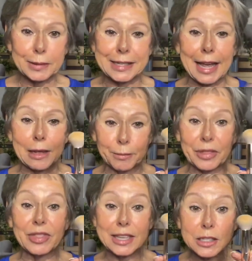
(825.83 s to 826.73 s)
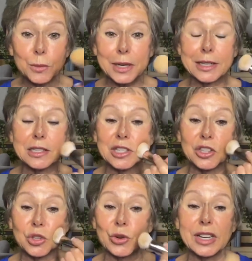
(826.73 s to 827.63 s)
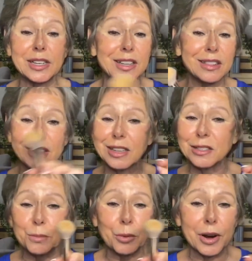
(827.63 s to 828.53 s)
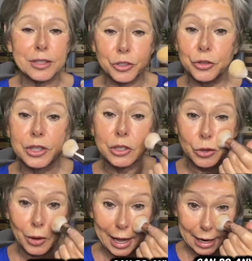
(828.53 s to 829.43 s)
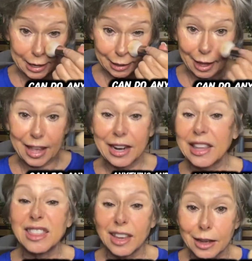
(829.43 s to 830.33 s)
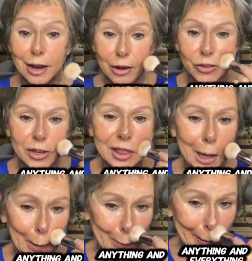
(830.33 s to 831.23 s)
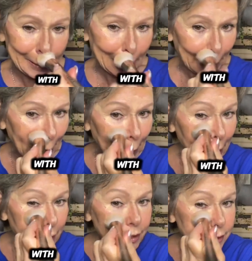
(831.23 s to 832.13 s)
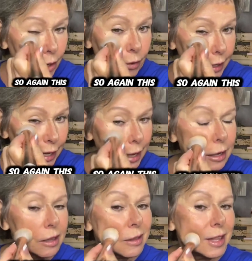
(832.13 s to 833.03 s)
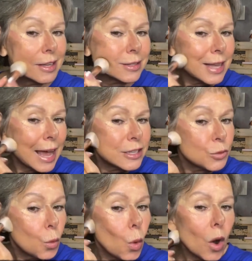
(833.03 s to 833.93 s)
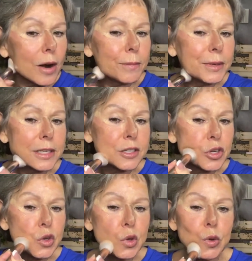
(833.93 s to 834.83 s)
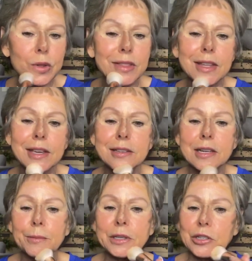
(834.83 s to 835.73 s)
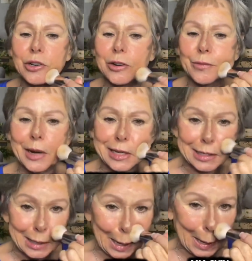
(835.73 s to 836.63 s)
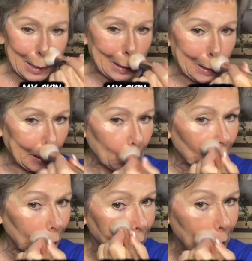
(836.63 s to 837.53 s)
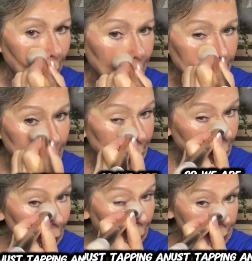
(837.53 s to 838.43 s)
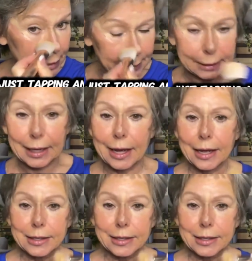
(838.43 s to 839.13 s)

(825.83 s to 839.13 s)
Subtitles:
Seint, but this one is the 3D. This brush you can do anything and everything with. So again, this has warmed to the temperature of my skin, so we are just